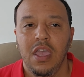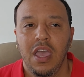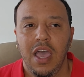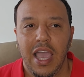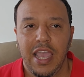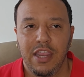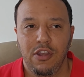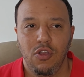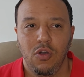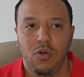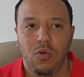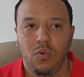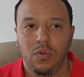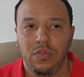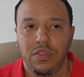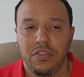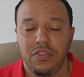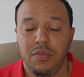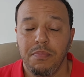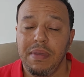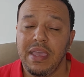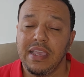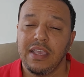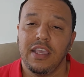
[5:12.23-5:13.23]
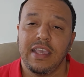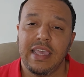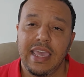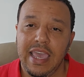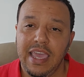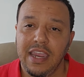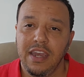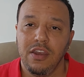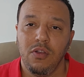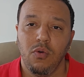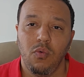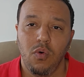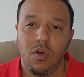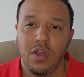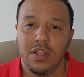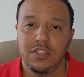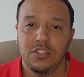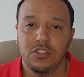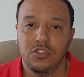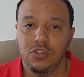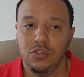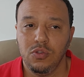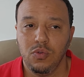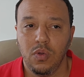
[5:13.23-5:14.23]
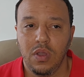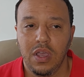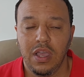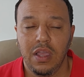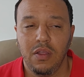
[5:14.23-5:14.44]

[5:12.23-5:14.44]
I know that the Bank of Canada wants to